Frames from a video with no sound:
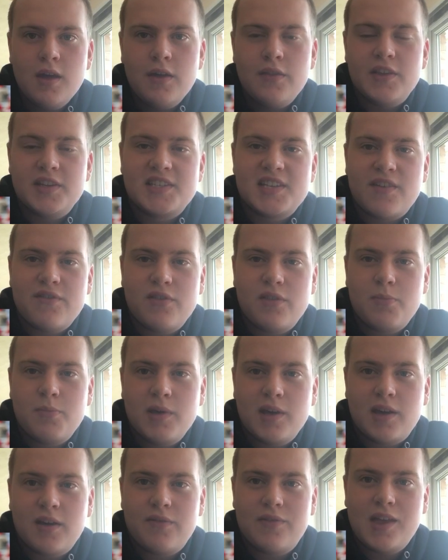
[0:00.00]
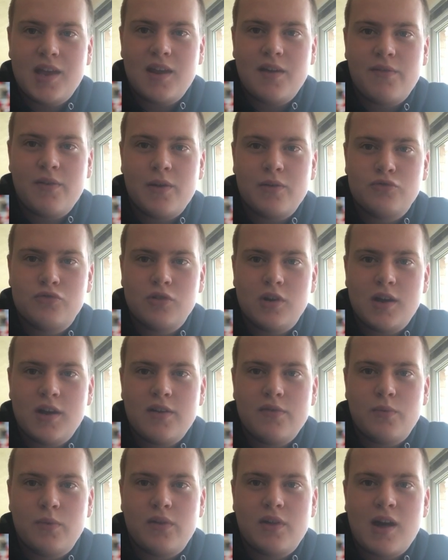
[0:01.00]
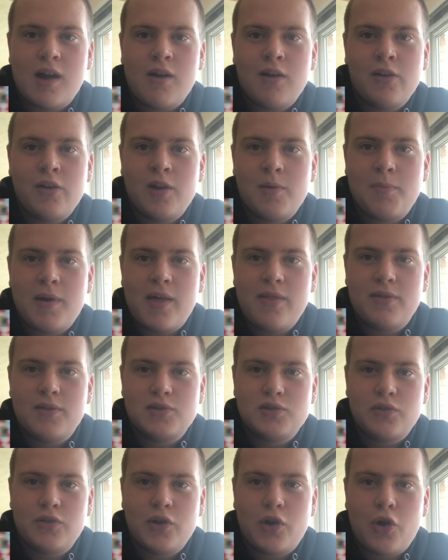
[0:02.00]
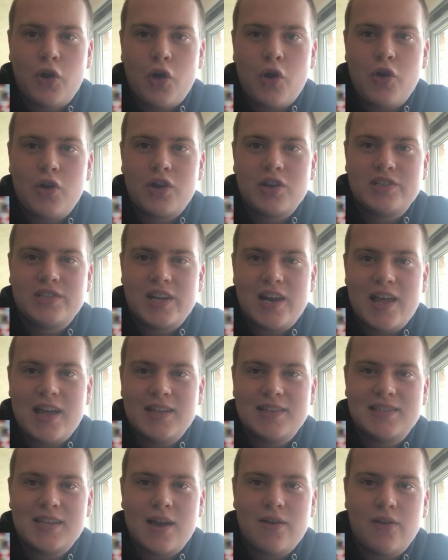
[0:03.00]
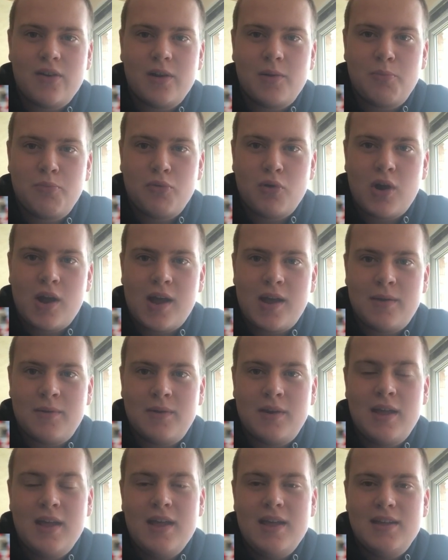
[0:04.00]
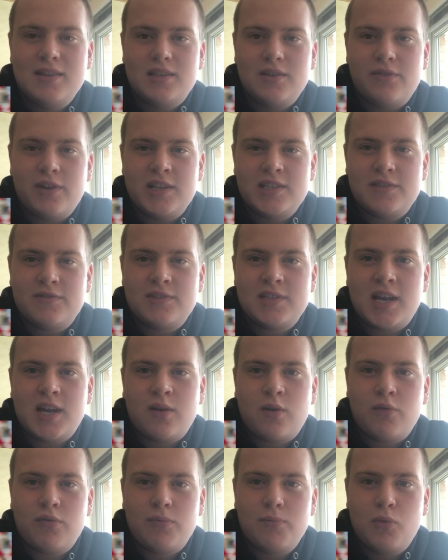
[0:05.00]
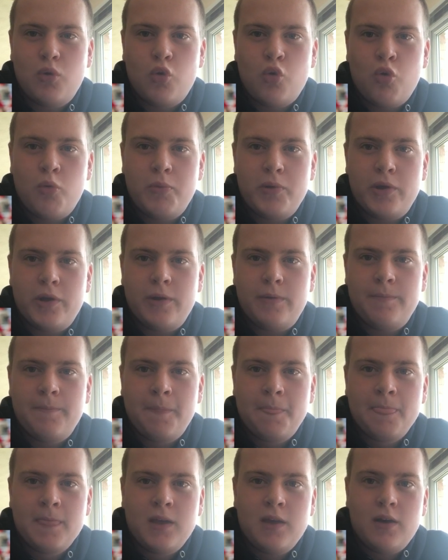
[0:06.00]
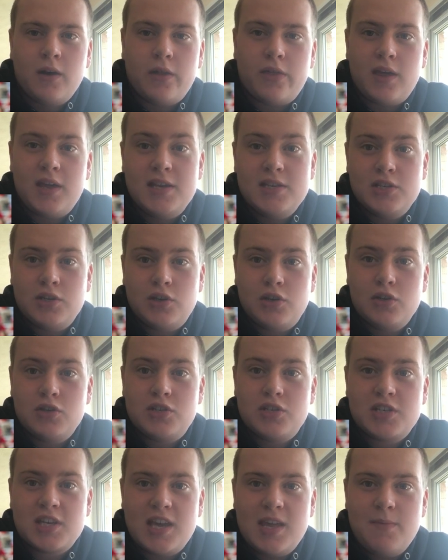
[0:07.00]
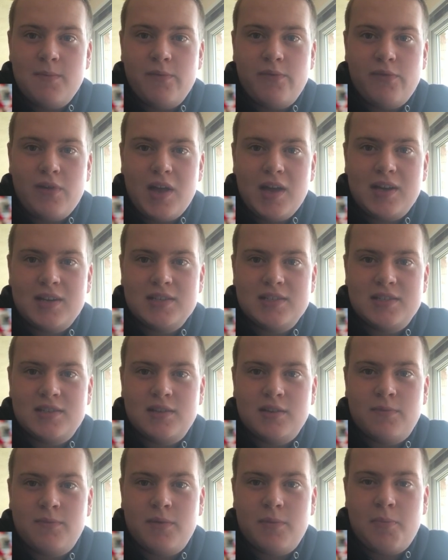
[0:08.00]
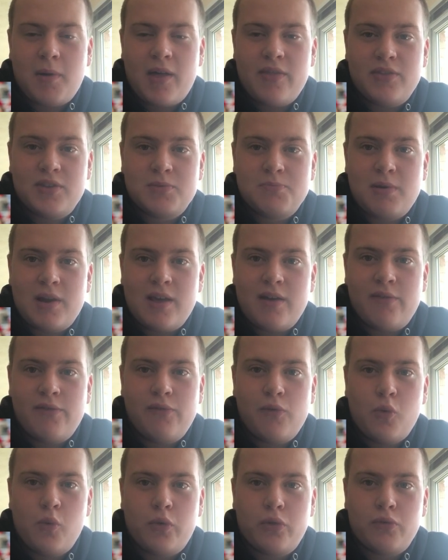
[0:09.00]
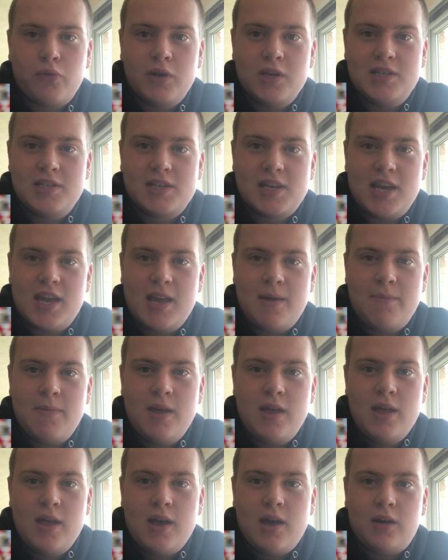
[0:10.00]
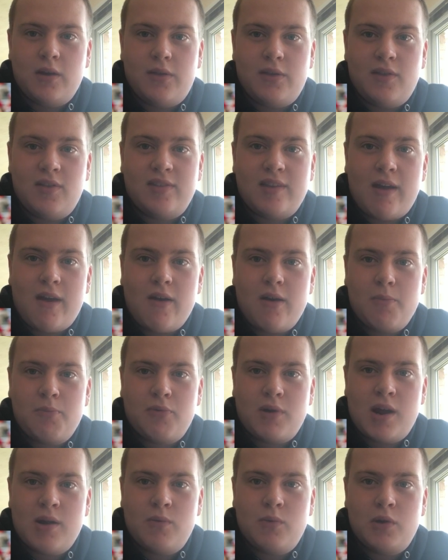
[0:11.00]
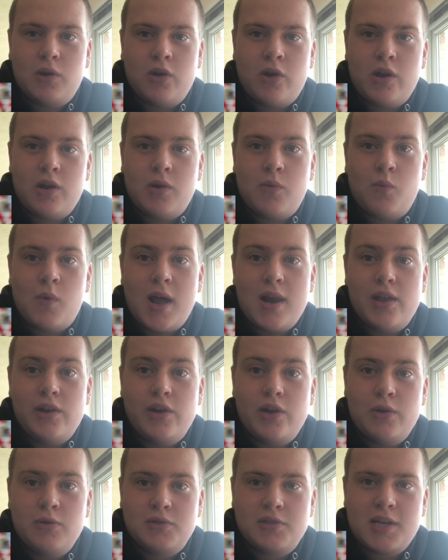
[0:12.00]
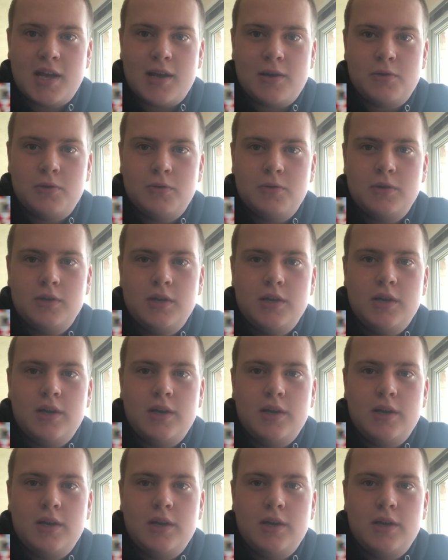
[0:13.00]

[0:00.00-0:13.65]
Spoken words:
The 7th pick of the NFL draft, with Carolina Panthers on the clock, select Derek Brown, defensive tackle from Auburn. I think he's a good scheme fit because the Panthers play a 4-3 scheme, and I think Derek Brown would line up well at nose tackle